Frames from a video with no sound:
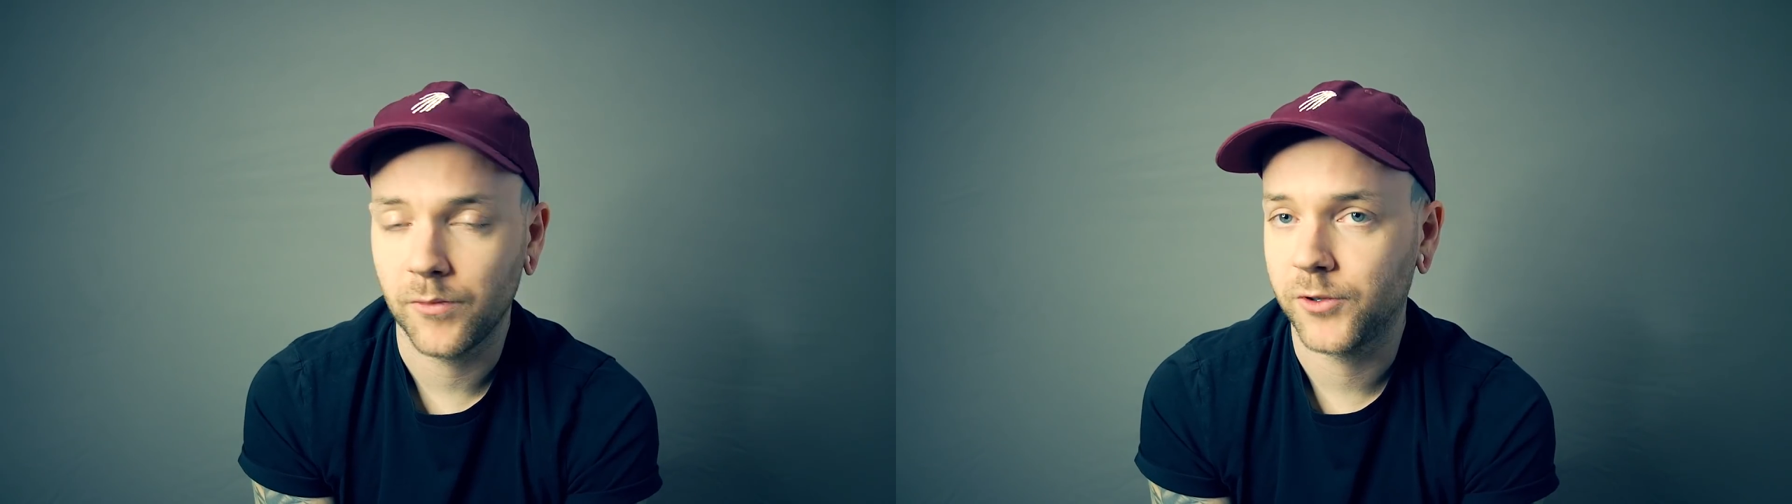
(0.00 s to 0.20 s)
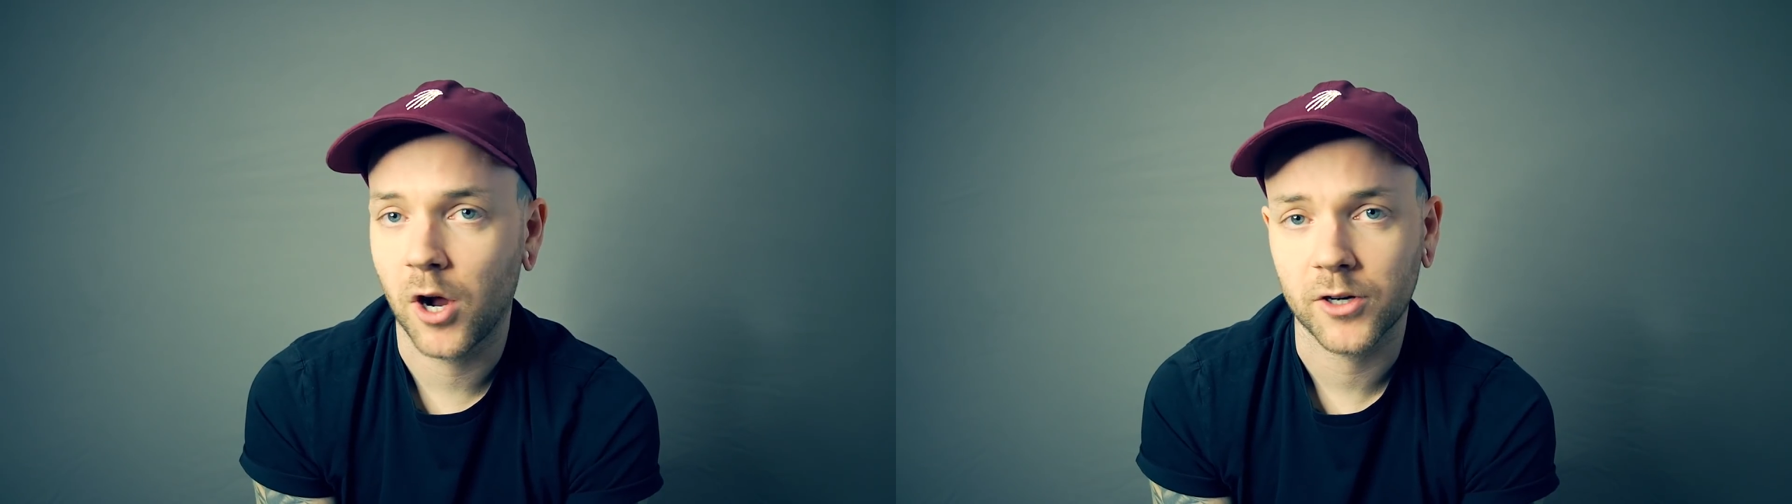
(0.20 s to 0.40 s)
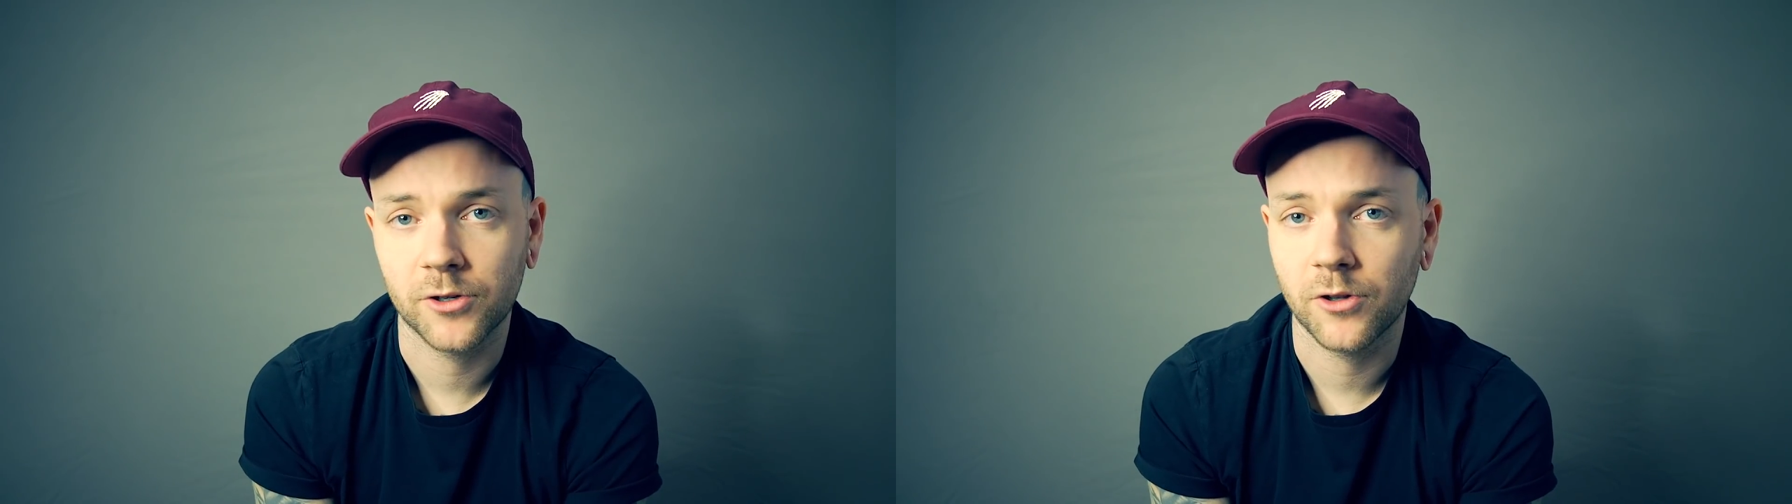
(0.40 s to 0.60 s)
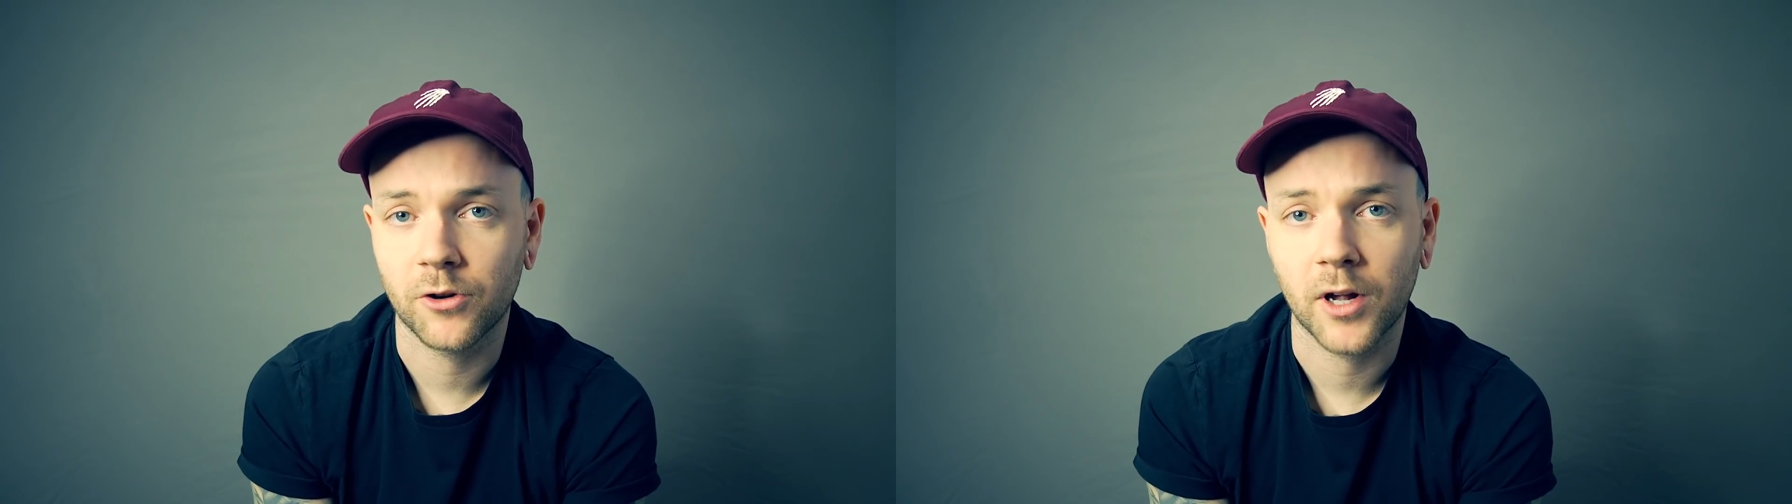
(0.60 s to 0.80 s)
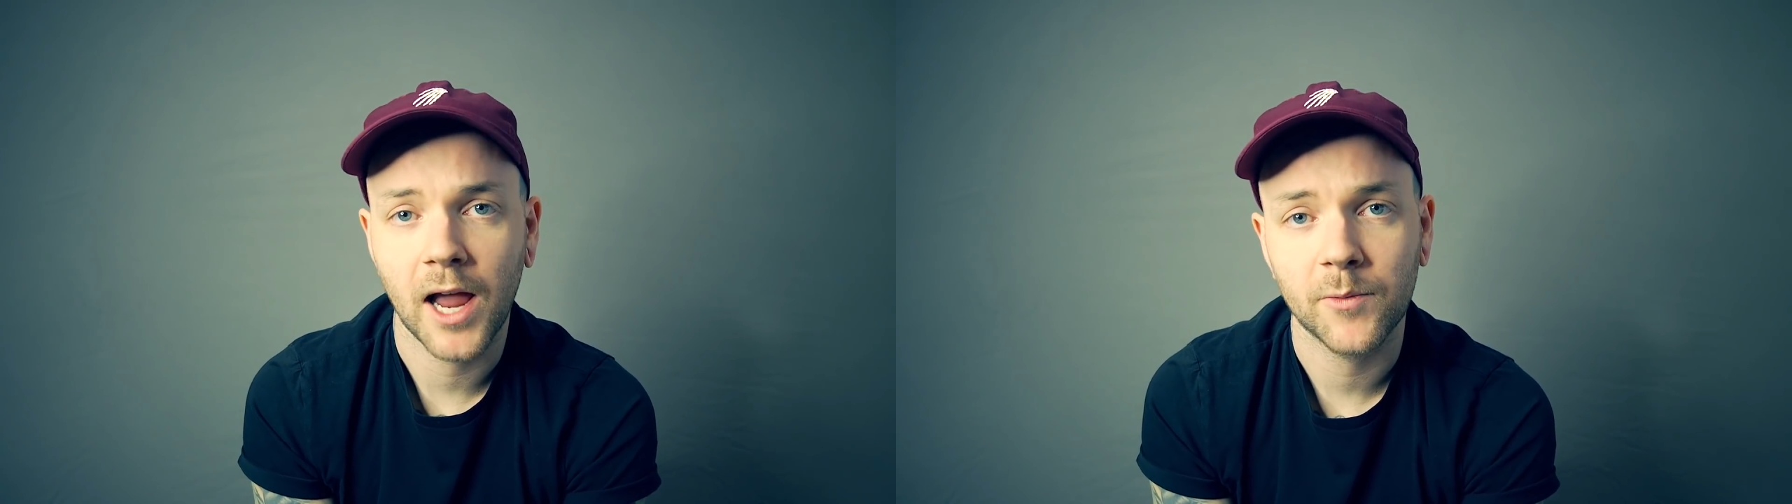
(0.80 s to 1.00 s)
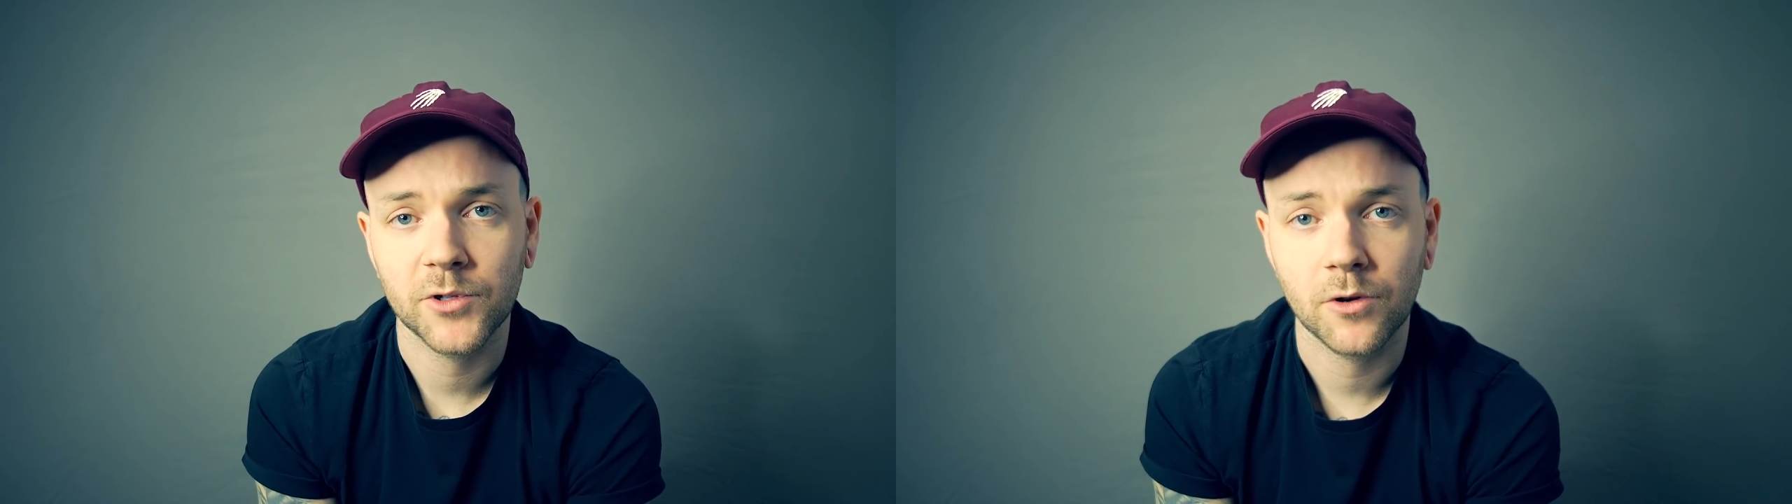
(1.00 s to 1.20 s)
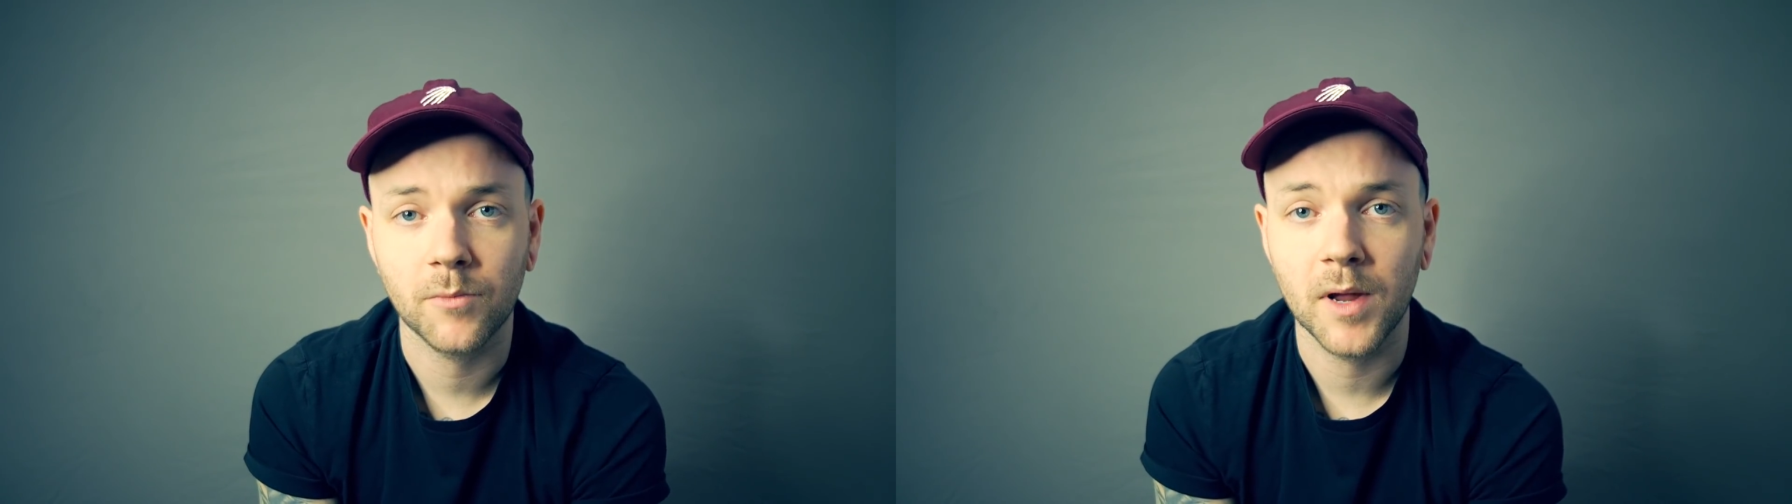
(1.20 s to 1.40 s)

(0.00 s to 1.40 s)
Talk to your local camera store.